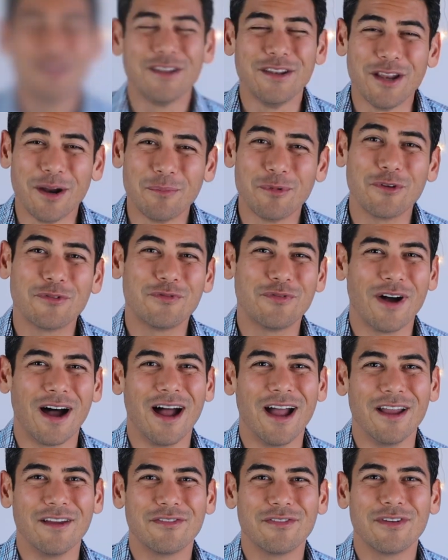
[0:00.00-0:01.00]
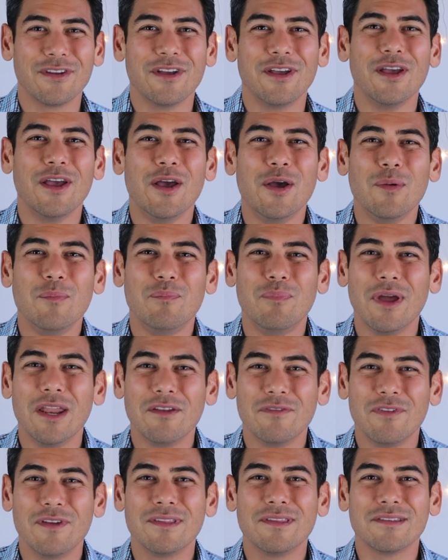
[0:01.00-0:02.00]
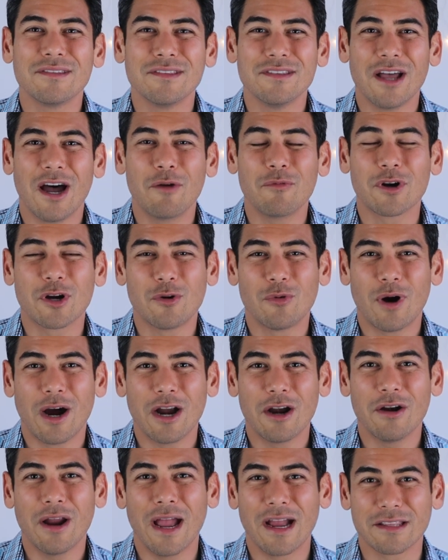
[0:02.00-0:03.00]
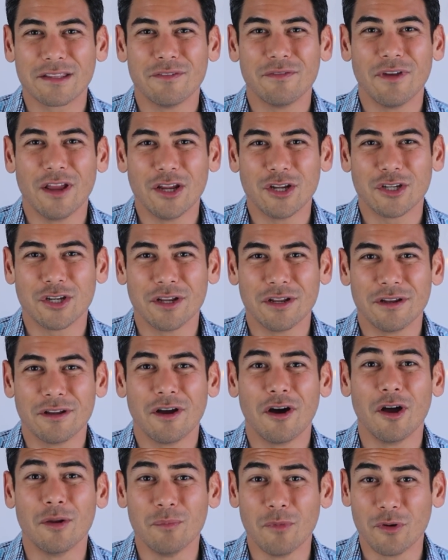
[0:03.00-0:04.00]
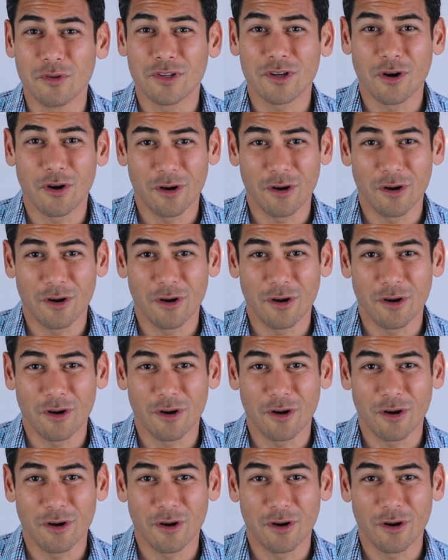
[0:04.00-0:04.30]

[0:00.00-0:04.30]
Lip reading: Number 5, benefit does not require activation on most